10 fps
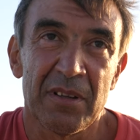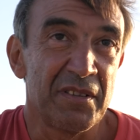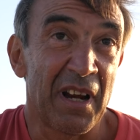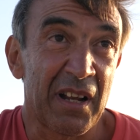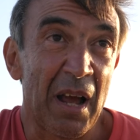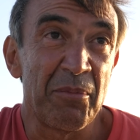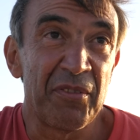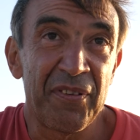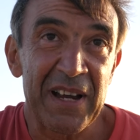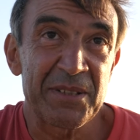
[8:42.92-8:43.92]
They are
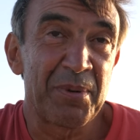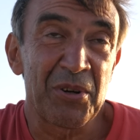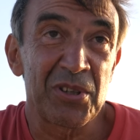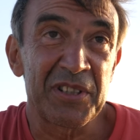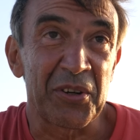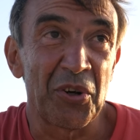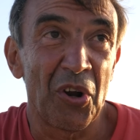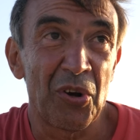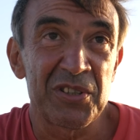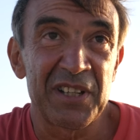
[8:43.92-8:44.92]
coming fast because
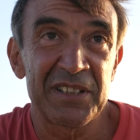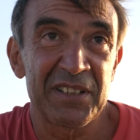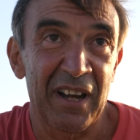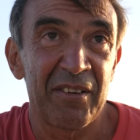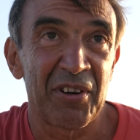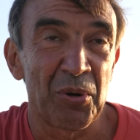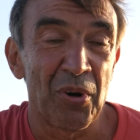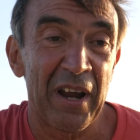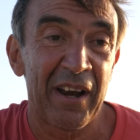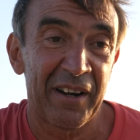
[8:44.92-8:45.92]
technologies
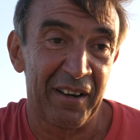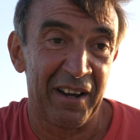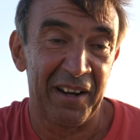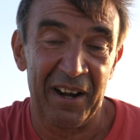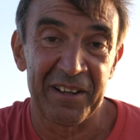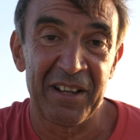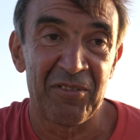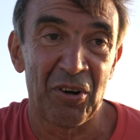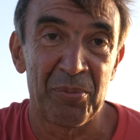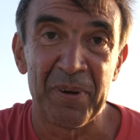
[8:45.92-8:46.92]
everywhere are, are
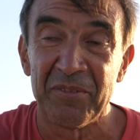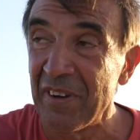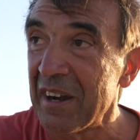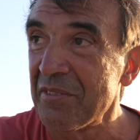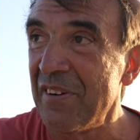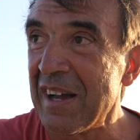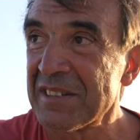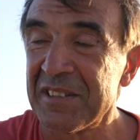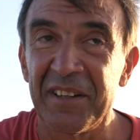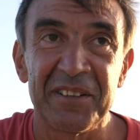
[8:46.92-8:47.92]
developing very
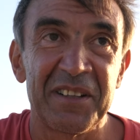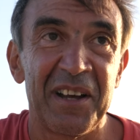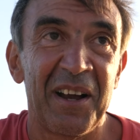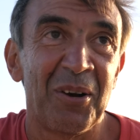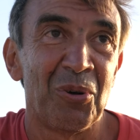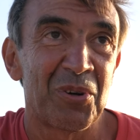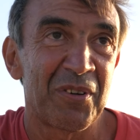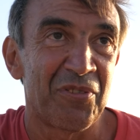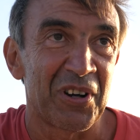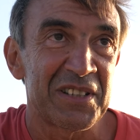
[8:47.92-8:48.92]
fast. And uh, look,
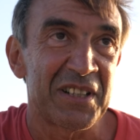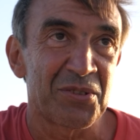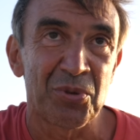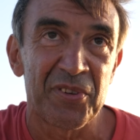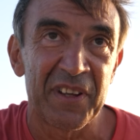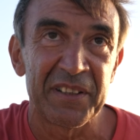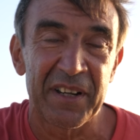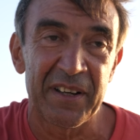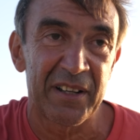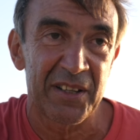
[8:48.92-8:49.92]
for instance, with
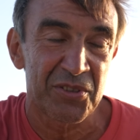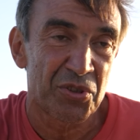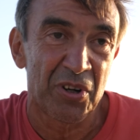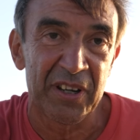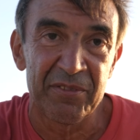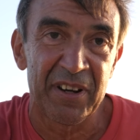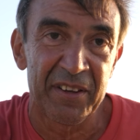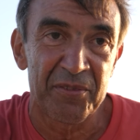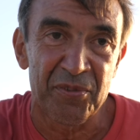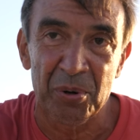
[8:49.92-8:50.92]
internet and so on, even
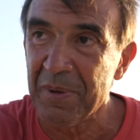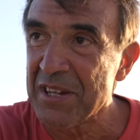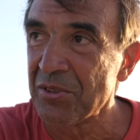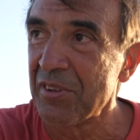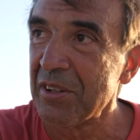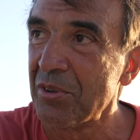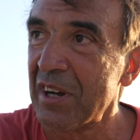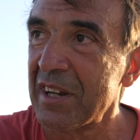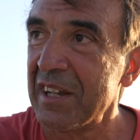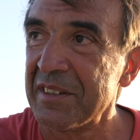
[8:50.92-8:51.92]
the information that you
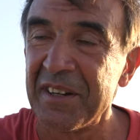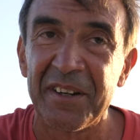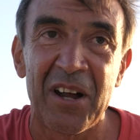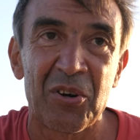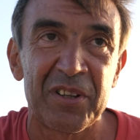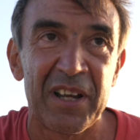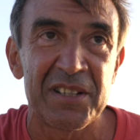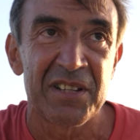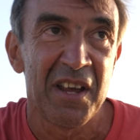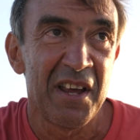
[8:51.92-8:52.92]
are getting
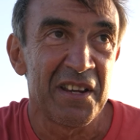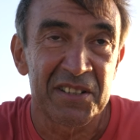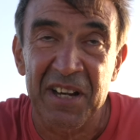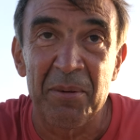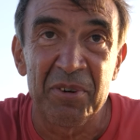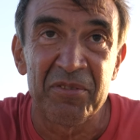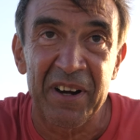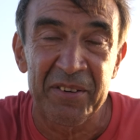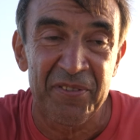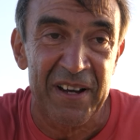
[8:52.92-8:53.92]
nowadays is coming
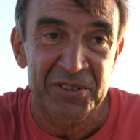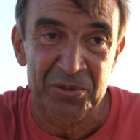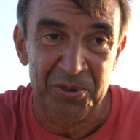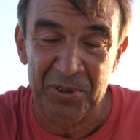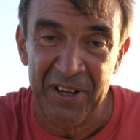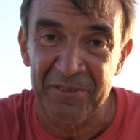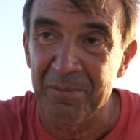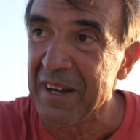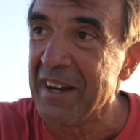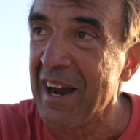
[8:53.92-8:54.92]
very fast. So you have
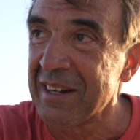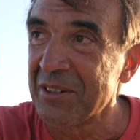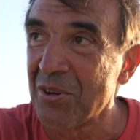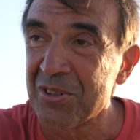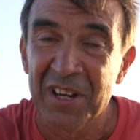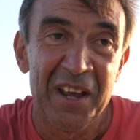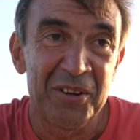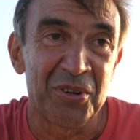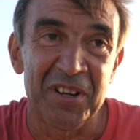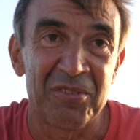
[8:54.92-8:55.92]
many articles,
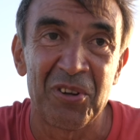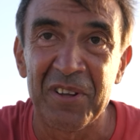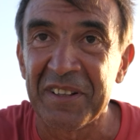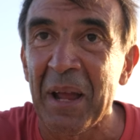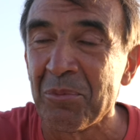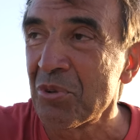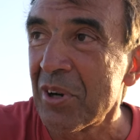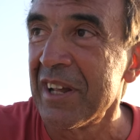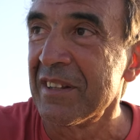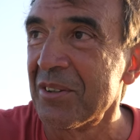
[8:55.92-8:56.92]
you have not the time to
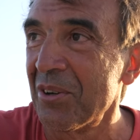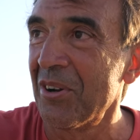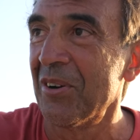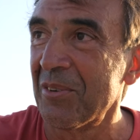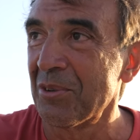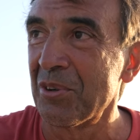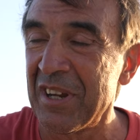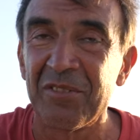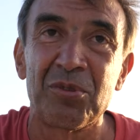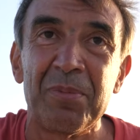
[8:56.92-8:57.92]
read, you know, you
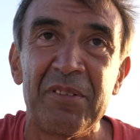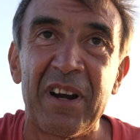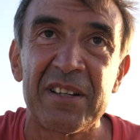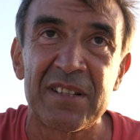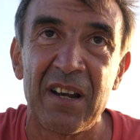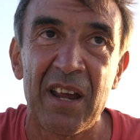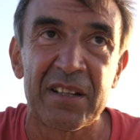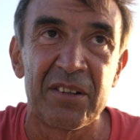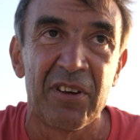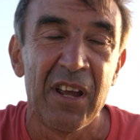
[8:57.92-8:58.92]
have to be very
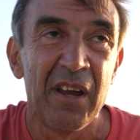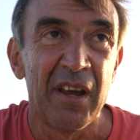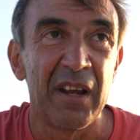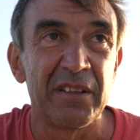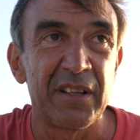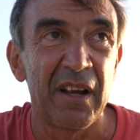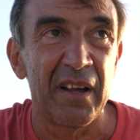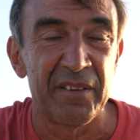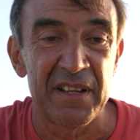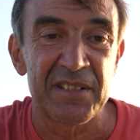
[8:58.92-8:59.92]
selective and
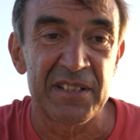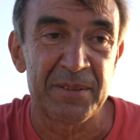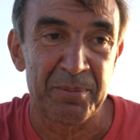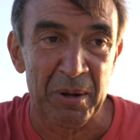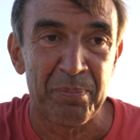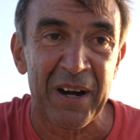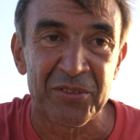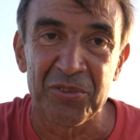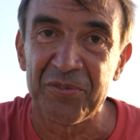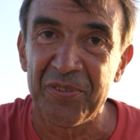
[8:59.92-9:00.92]
uh, this is a
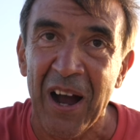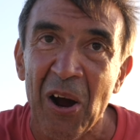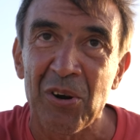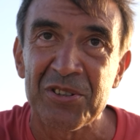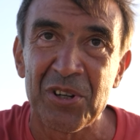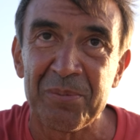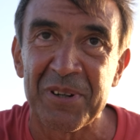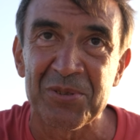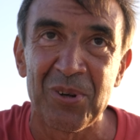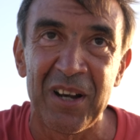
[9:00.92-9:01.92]
part of our
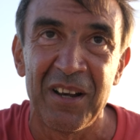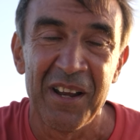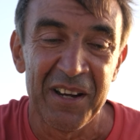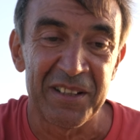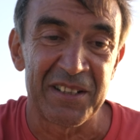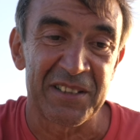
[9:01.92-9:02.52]
job as well. It